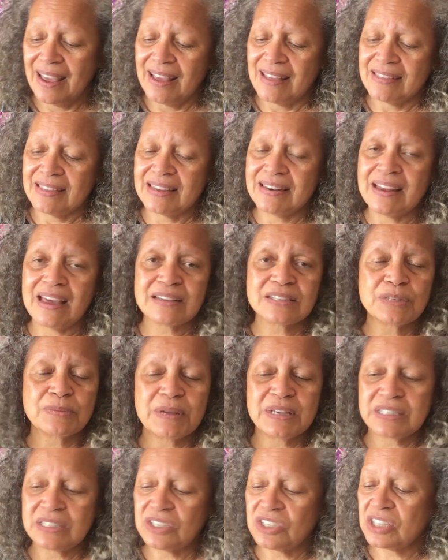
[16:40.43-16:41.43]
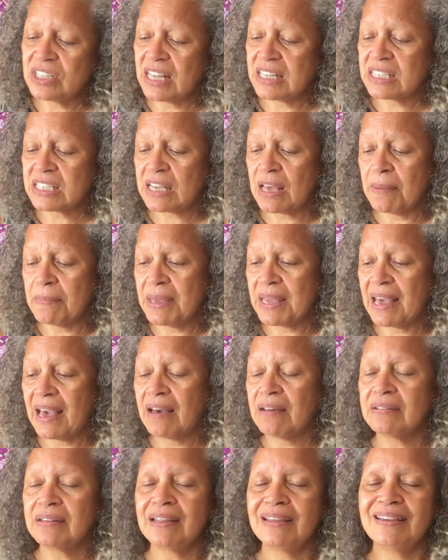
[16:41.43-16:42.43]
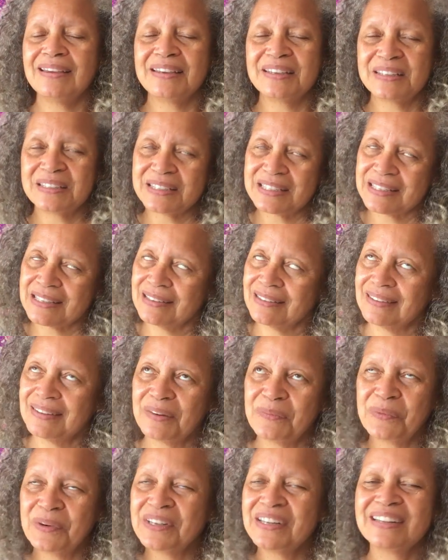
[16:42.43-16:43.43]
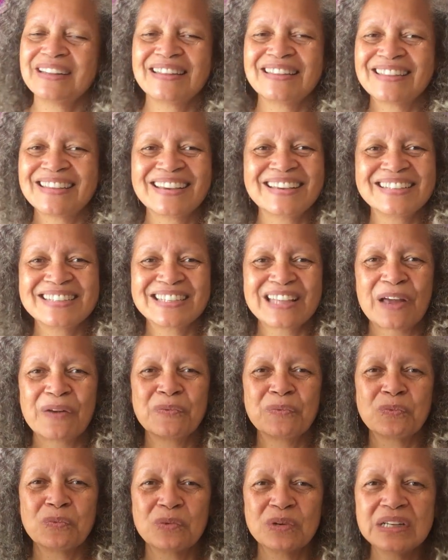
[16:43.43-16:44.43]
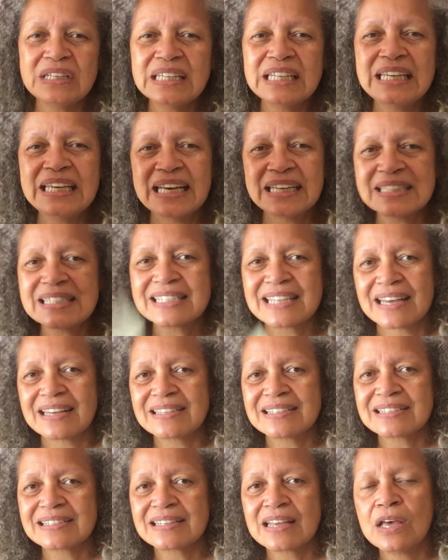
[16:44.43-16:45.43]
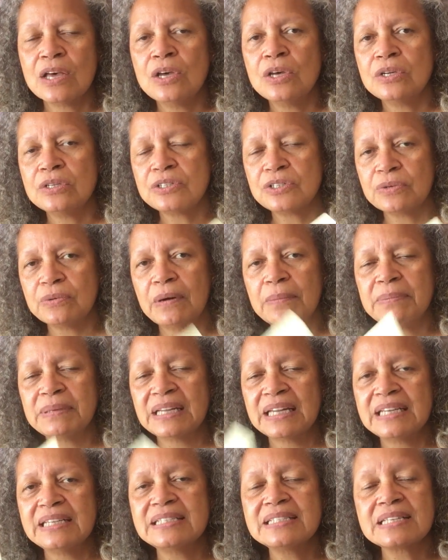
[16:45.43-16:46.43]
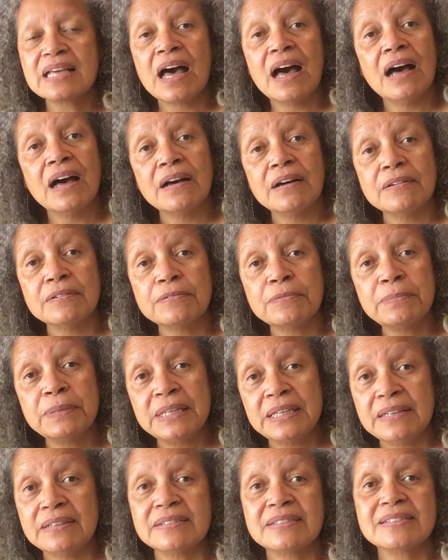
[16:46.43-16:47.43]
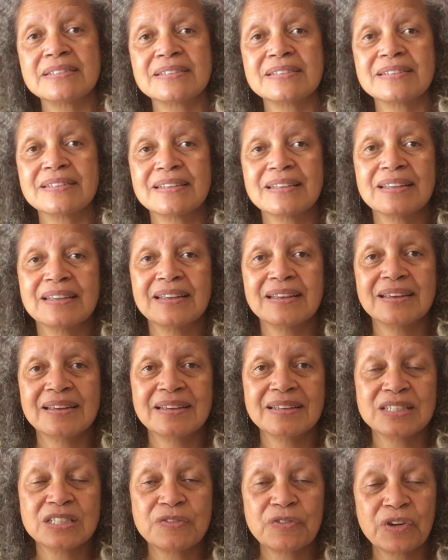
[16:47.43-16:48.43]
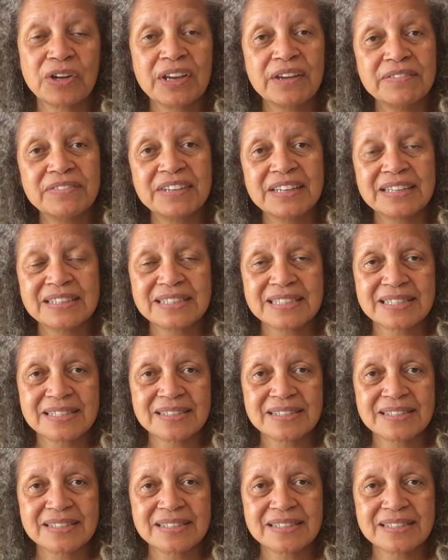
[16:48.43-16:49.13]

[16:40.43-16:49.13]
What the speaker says: The next message that's coming out is one of the things that really gets us to a place of peace is forgiveness.